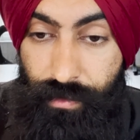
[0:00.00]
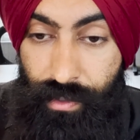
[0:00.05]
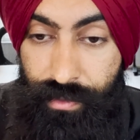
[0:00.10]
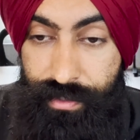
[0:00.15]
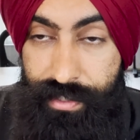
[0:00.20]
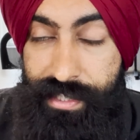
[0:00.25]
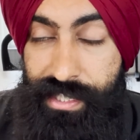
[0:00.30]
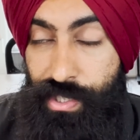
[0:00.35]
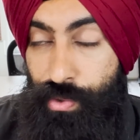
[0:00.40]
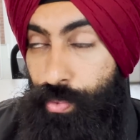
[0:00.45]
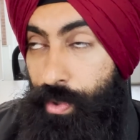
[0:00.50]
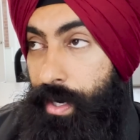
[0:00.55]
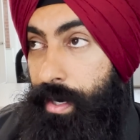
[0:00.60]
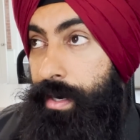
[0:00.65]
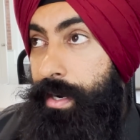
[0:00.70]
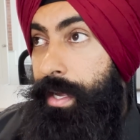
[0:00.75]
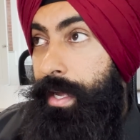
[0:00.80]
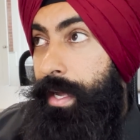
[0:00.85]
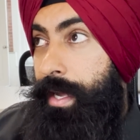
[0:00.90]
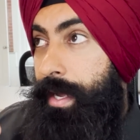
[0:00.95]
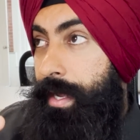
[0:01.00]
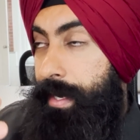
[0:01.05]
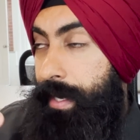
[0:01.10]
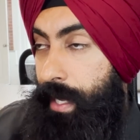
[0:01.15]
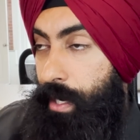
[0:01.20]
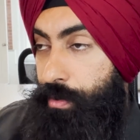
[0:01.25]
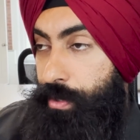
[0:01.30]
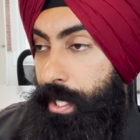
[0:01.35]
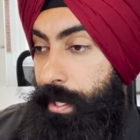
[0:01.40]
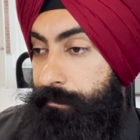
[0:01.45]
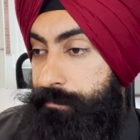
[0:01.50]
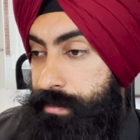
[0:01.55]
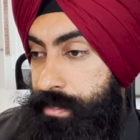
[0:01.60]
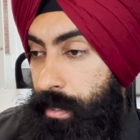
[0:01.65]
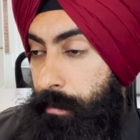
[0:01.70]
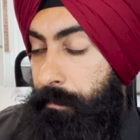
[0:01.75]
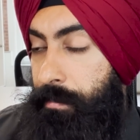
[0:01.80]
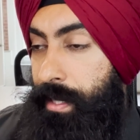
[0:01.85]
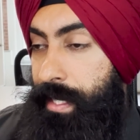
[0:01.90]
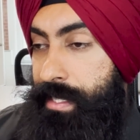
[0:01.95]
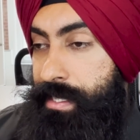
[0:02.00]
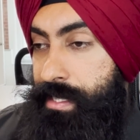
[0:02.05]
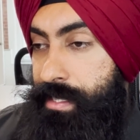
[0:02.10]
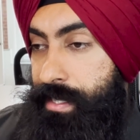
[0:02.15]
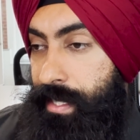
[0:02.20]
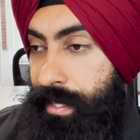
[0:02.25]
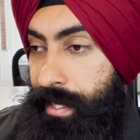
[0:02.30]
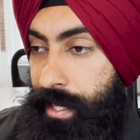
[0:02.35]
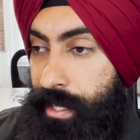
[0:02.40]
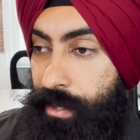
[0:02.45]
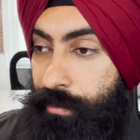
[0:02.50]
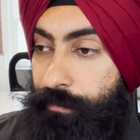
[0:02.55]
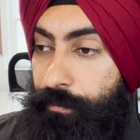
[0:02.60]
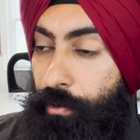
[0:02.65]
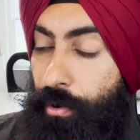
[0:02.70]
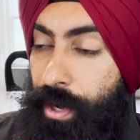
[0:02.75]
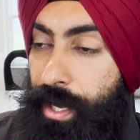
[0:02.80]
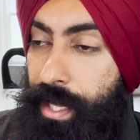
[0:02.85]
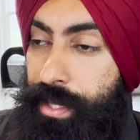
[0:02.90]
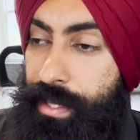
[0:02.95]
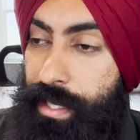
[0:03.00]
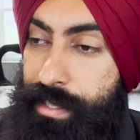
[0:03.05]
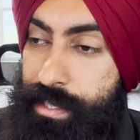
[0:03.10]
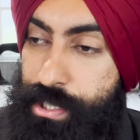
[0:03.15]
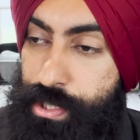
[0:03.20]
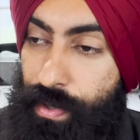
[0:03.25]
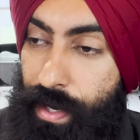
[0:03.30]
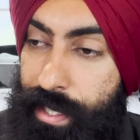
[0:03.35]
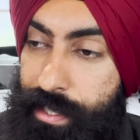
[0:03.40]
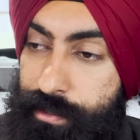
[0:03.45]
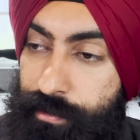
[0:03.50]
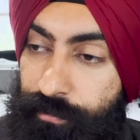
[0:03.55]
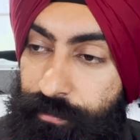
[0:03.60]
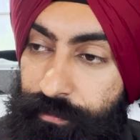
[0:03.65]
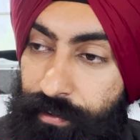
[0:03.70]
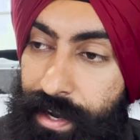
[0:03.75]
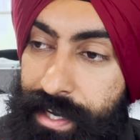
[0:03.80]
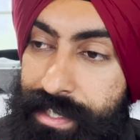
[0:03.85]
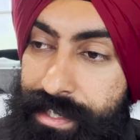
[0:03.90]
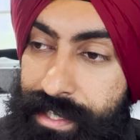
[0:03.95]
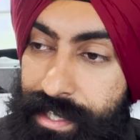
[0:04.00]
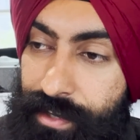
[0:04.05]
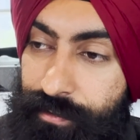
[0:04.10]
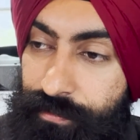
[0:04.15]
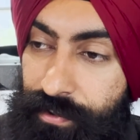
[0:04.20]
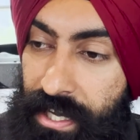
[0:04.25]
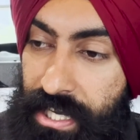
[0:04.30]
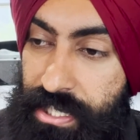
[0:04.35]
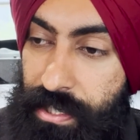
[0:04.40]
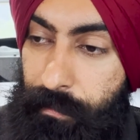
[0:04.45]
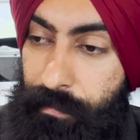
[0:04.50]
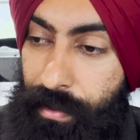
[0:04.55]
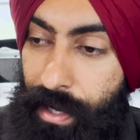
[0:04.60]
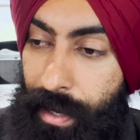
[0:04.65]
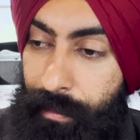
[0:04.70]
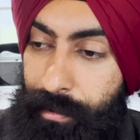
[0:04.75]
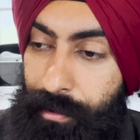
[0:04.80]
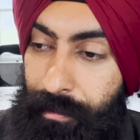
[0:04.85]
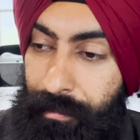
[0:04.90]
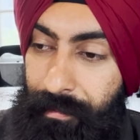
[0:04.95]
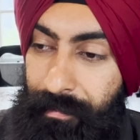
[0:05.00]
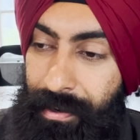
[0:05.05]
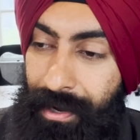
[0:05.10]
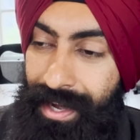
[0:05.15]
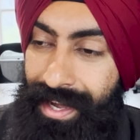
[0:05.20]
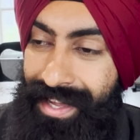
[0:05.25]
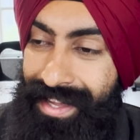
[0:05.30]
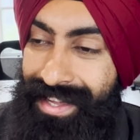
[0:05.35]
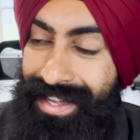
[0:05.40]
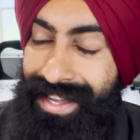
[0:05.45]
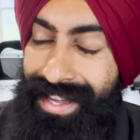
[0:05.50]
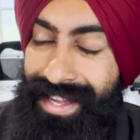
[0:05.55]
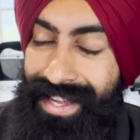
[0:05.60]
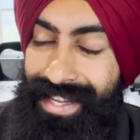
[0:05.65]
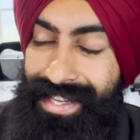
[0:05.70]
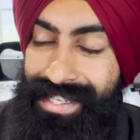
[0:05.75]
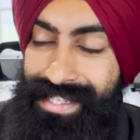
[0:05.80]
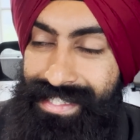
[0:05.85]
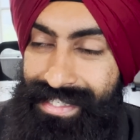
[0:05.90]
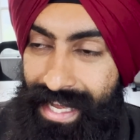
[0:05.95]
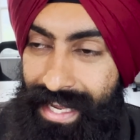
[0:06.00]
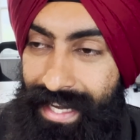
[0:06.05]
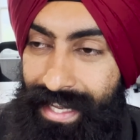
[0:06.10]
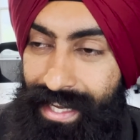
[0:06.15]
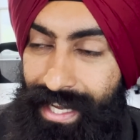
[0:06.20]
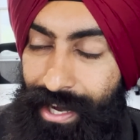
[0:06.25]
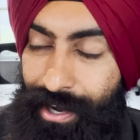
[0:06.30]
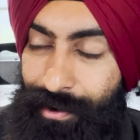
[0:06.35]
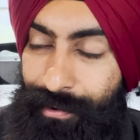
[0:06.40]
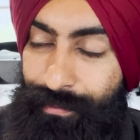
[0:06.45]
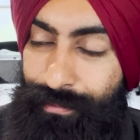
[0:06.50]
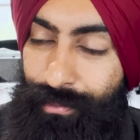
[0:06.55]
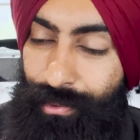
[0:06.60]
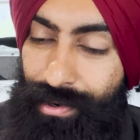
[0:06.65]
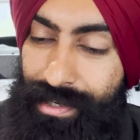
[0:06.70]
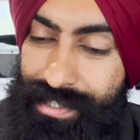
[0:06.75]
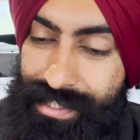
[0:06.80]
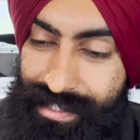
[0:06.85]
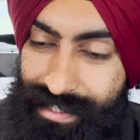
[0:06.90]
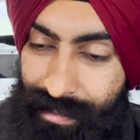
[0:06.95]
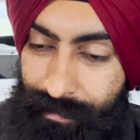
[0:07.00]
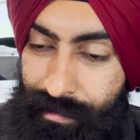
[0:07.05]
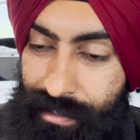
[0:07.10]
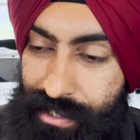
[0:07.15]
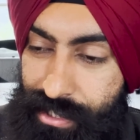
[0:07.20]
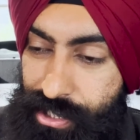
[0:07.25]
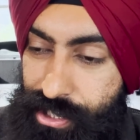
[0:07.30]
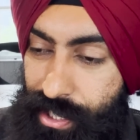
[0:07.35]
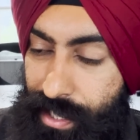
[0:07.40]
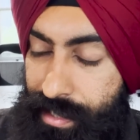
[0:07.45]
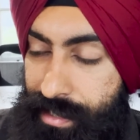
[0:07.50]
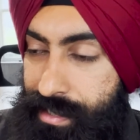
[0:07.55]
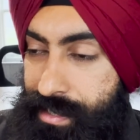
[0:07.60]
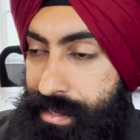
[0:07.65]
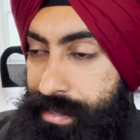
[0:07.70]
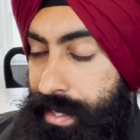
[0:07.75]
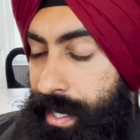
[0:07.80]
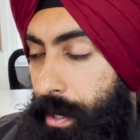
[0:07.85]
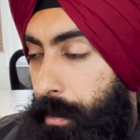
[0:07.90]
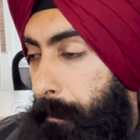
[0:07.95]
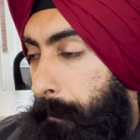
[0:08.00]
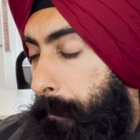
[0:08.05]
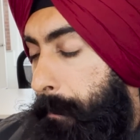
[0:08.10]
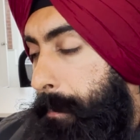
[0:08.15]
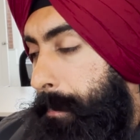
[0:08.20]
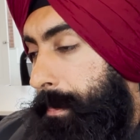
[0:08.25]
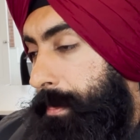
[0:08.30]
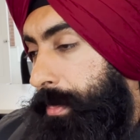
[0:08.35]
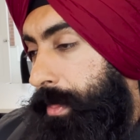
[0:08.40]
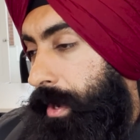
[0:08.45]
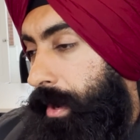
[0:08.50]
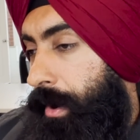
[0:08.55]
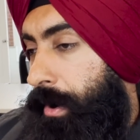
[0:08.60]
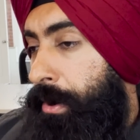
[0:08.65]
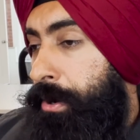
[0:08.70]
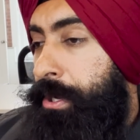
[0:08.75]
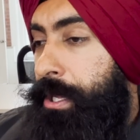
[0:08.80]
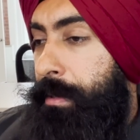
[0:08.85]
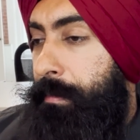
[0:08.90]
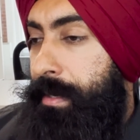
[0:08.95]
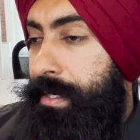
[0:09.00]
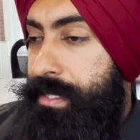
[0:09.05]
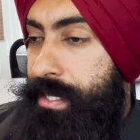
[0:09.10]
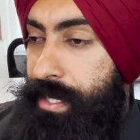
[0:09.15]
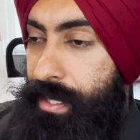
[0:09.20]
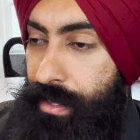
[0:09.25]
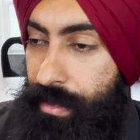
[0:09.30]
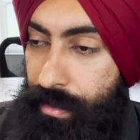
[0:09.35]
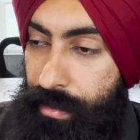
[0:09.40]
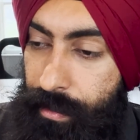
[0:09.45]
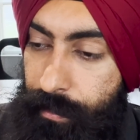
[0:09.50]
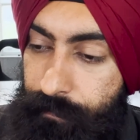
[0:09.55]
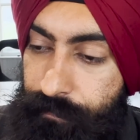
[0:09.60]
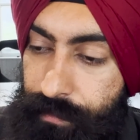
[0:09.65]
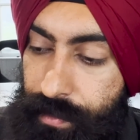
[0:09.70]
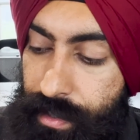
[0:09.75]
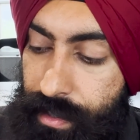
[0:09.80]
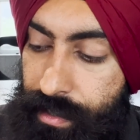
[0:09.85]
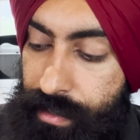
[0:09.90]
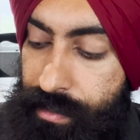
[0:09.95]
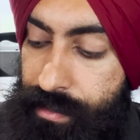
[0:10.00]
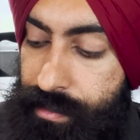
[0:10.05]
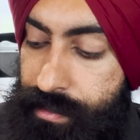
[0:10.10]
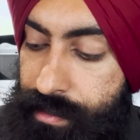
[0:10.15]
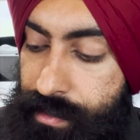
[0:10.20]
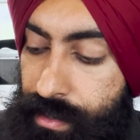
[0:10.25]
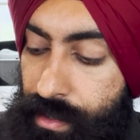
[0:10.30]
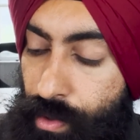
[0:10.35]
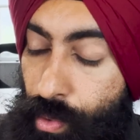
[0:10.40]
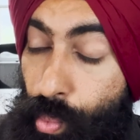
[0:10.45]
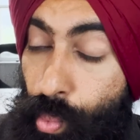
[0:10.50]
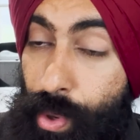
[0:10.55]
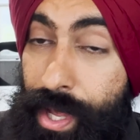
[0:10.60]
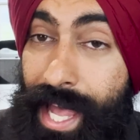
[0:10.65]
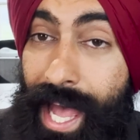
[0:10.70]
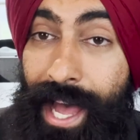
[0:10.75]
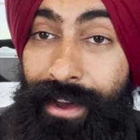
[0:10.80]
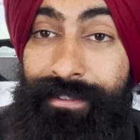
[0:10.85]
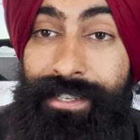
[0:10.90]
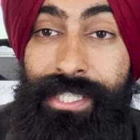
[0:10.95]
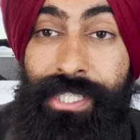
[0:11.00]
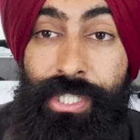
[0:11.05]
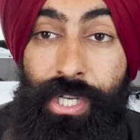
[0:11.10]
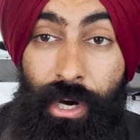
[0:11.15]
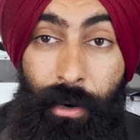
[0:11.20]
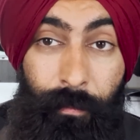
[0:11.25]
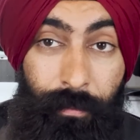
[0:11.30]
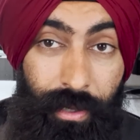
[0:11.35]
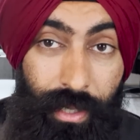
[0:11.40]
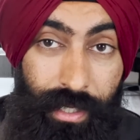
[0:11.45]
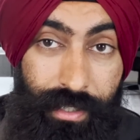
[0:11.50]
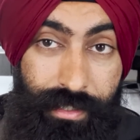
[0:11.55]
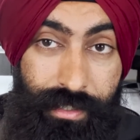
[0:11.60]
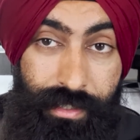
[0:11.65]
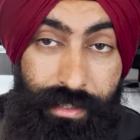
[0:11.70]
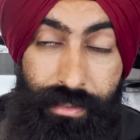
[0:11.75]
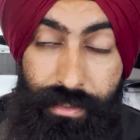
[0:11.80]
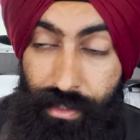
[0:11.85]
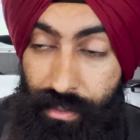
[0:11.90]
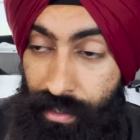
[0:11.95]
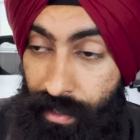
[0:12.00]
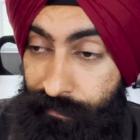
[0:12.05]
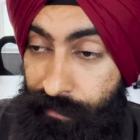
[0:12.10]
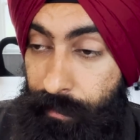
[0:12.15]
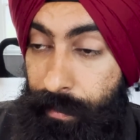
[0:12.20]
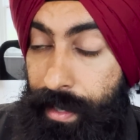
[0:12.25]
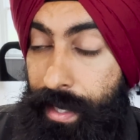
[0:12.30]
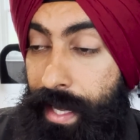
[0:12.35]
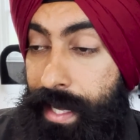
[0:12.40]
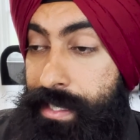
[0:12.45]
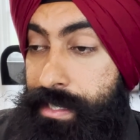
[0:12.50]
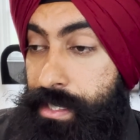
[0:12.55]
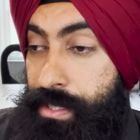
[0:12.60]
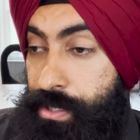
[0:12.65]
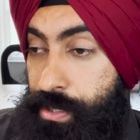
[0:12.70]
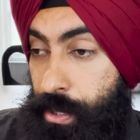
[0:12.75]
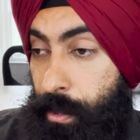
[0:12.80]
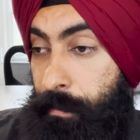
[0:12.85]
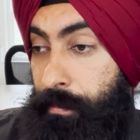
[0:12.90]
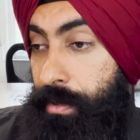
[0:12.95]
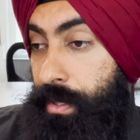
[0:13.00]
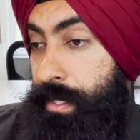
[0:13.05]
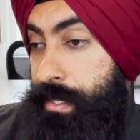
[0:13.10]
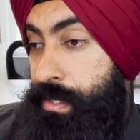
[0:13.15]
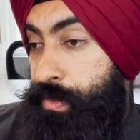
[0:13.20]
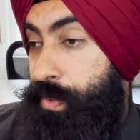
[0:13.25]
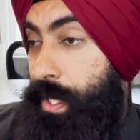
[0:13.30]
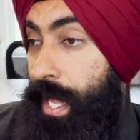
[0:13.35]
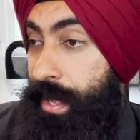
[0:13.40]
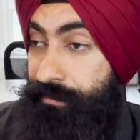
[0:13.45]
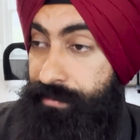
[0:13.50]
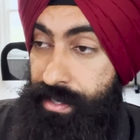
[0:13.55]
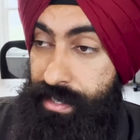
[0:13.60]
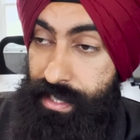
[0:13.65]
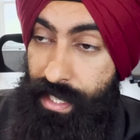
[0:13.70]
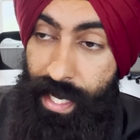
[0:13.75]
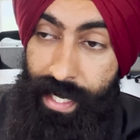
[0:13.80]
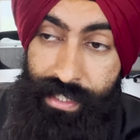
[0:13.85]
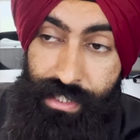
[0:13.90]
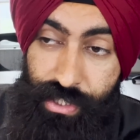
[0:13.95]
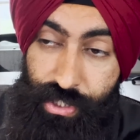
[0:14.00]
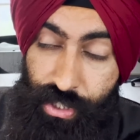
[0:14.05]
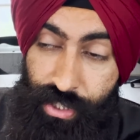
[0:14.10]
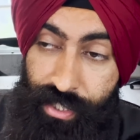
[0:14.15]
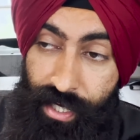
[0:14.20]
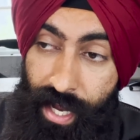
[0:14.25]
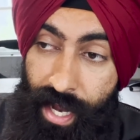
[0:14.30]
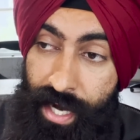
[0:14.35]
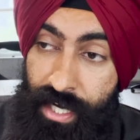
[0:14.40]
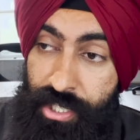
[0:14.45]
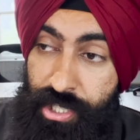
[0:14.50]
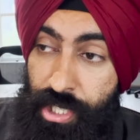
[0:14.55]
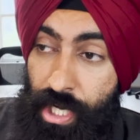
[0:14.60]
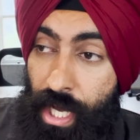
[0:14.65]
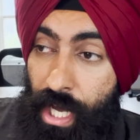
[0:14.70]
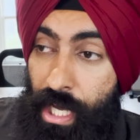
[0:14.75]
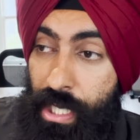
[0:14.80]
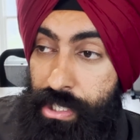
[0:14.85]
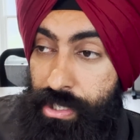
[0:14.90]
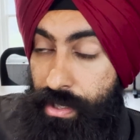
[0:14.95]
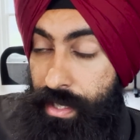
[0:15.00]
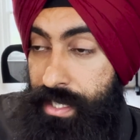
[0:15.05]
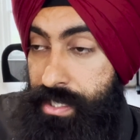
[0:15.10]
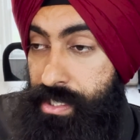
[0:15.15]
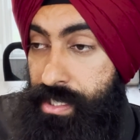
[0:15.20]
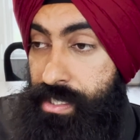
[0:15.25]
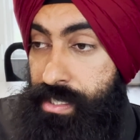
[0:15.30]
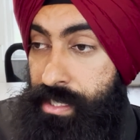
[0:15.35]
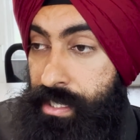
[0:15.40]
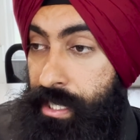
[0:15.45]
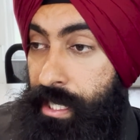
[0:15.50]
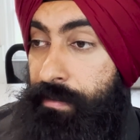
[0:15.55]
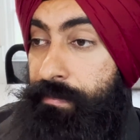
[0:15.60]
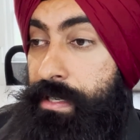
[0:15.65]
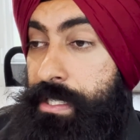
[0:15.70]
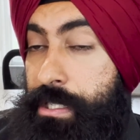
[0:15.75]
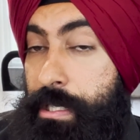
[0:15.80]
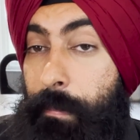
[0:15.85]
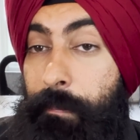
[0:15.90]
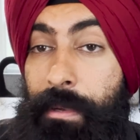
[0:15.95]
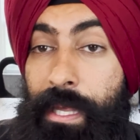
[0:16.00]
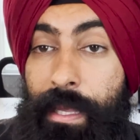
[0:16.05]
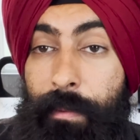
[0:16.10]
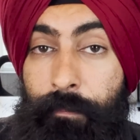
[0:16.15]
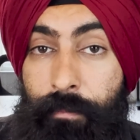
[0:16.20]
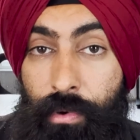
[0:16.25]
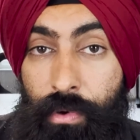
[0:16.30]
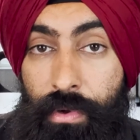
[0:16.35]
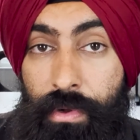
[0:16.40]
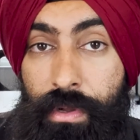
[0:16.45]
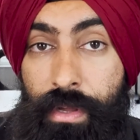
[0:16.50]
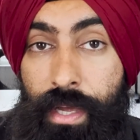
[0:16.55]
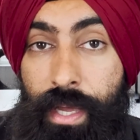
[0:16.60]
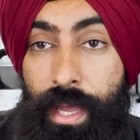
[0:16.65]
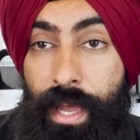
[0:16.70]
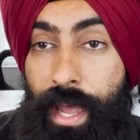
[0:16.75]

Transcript: This is where now you have some places like California that's trying to fight the inflation problem by sending out more stimulus checks. Now, the argument here is we have a surplus. The government has a surplus. We have this extra cash so let's just give it to people.